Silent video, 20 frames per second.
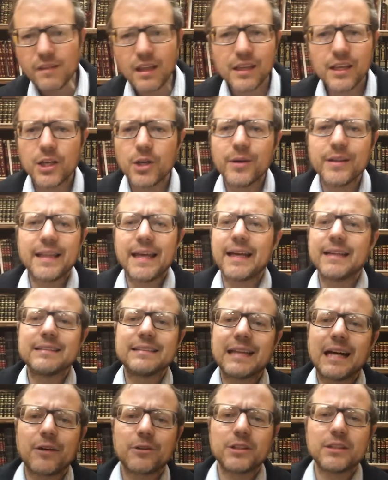and they
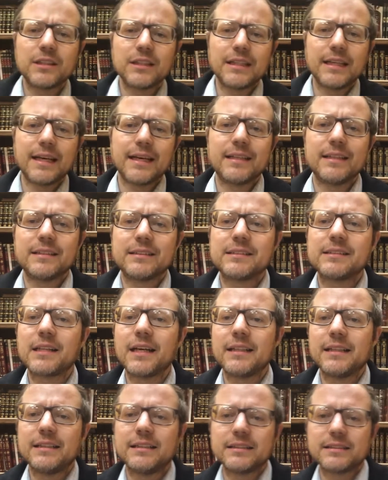undoubtedly had
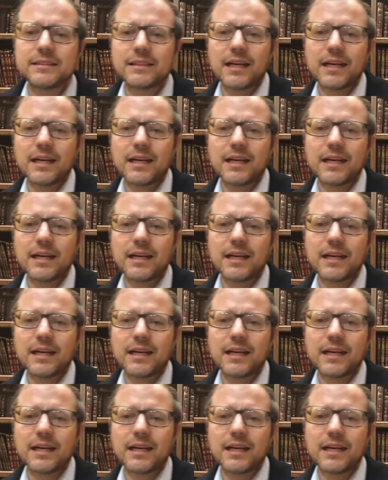studied this